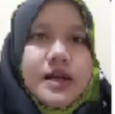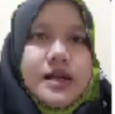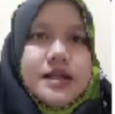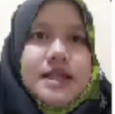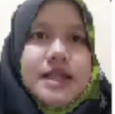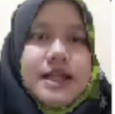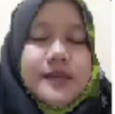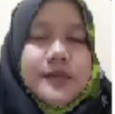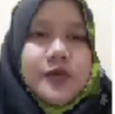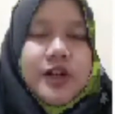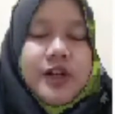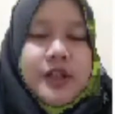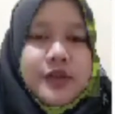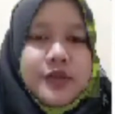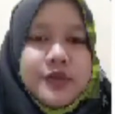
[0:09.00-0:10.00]

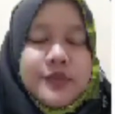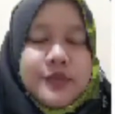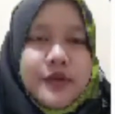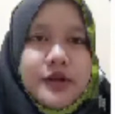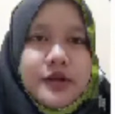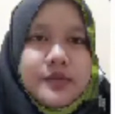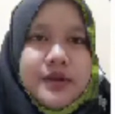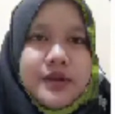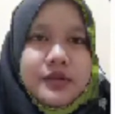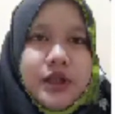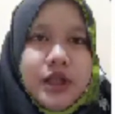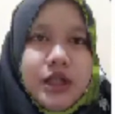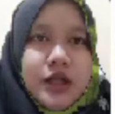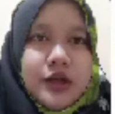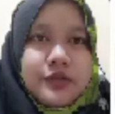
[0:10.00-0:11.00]
Assalamualaikum
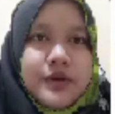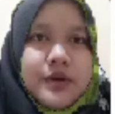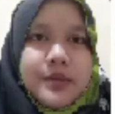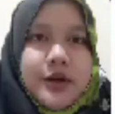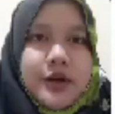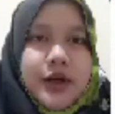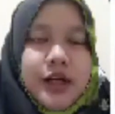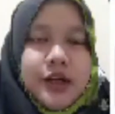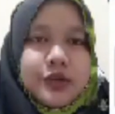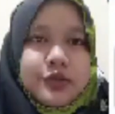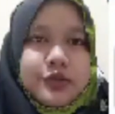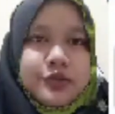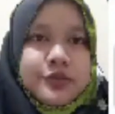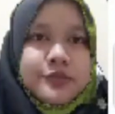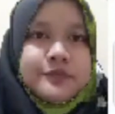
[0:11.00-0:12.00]
warahmatullahi wabarakatuh.
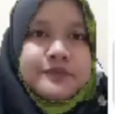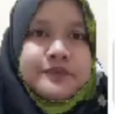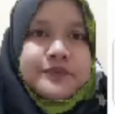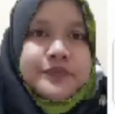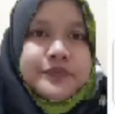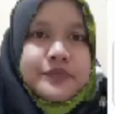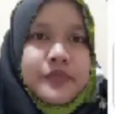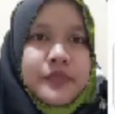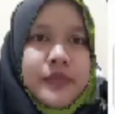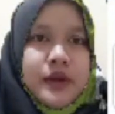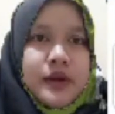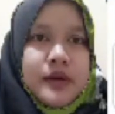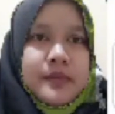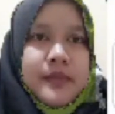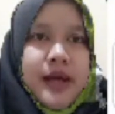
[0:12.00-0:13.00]

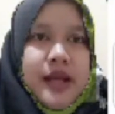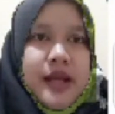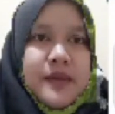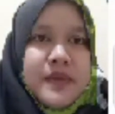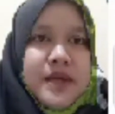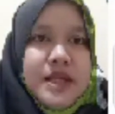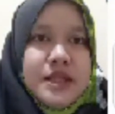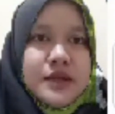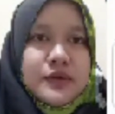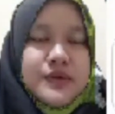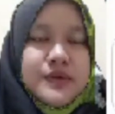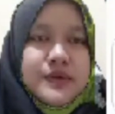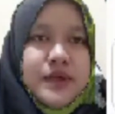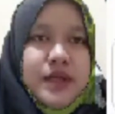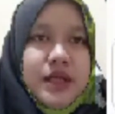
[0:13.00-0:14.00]
My name is
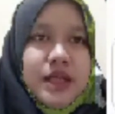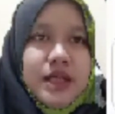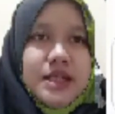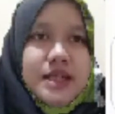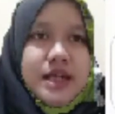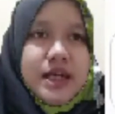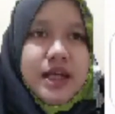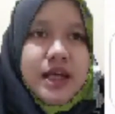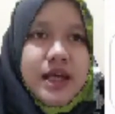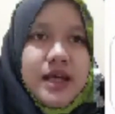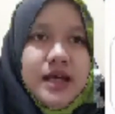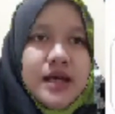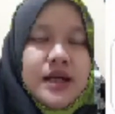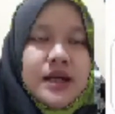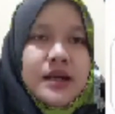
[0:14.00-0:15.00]
Kusnul Itasari.
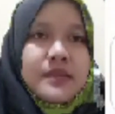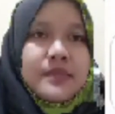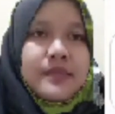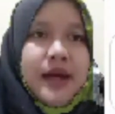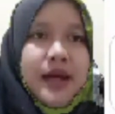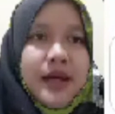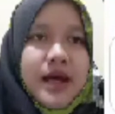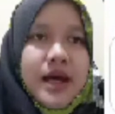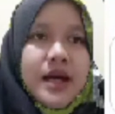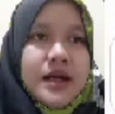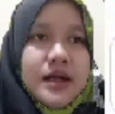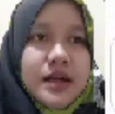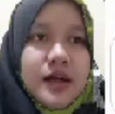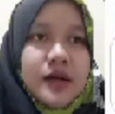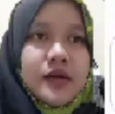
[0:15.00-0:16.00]
My
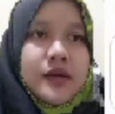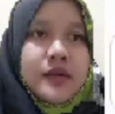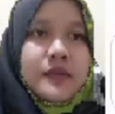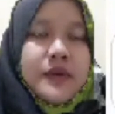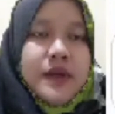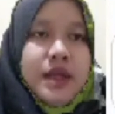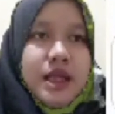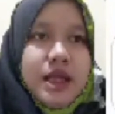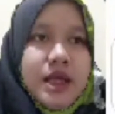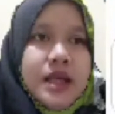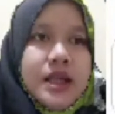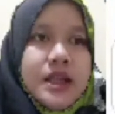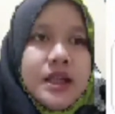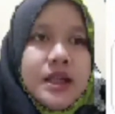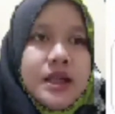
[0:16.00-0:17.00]
current activity
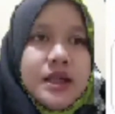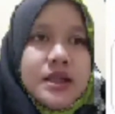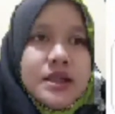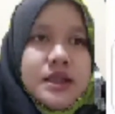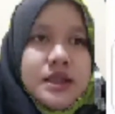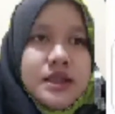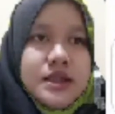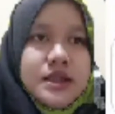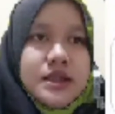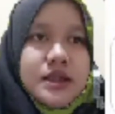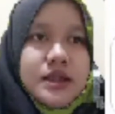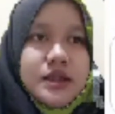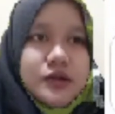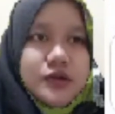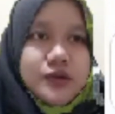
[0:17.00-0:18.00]
is as a
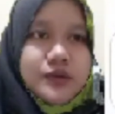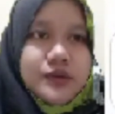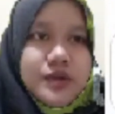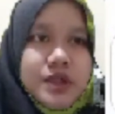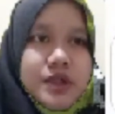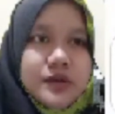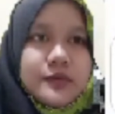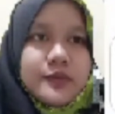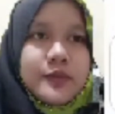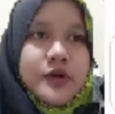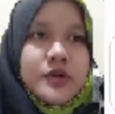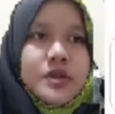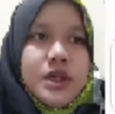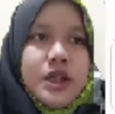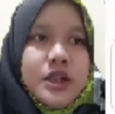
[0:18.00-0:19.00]
student
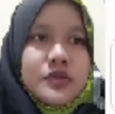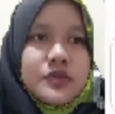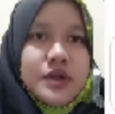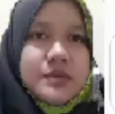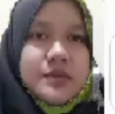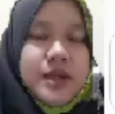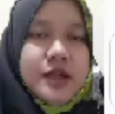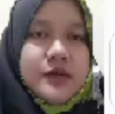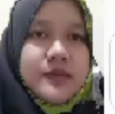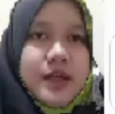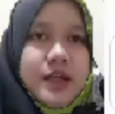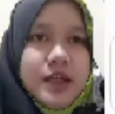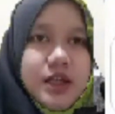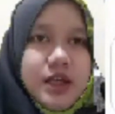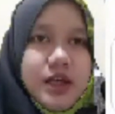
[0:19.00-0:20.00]
postgraduate
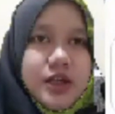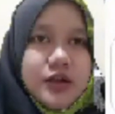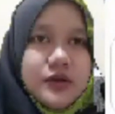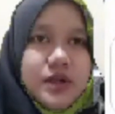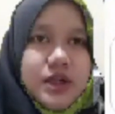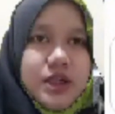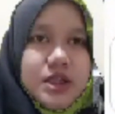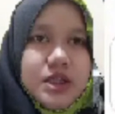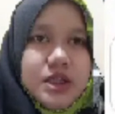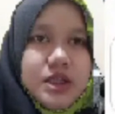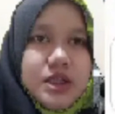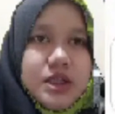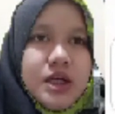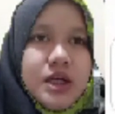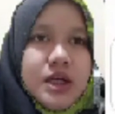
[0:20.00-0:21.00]
mathematics
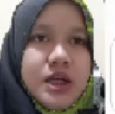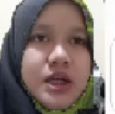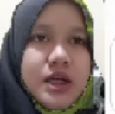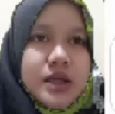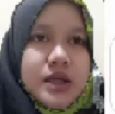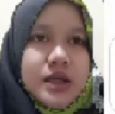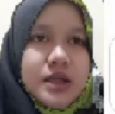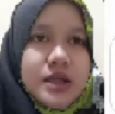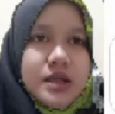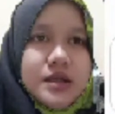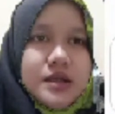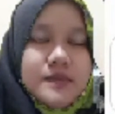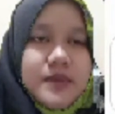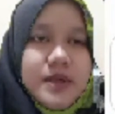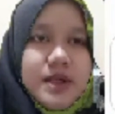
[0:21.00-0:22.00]
education at the
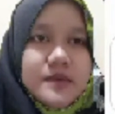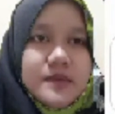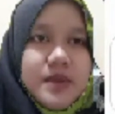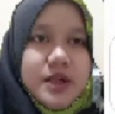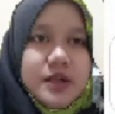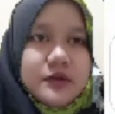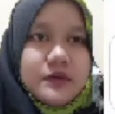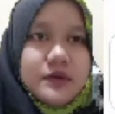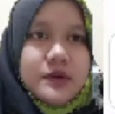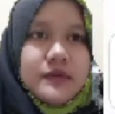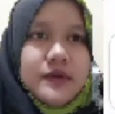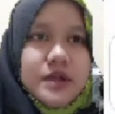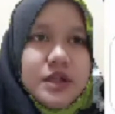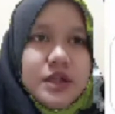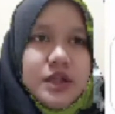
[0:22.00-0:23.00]
Sebelas Maret
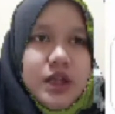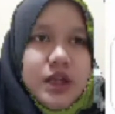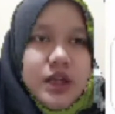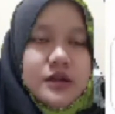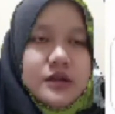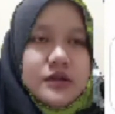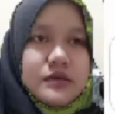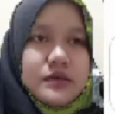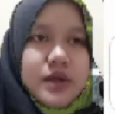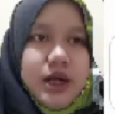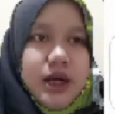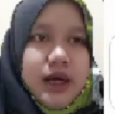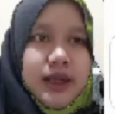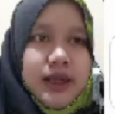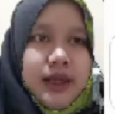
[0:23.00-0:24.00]
University,
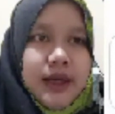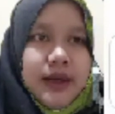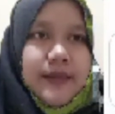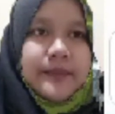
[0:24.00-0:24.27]
Surakarta.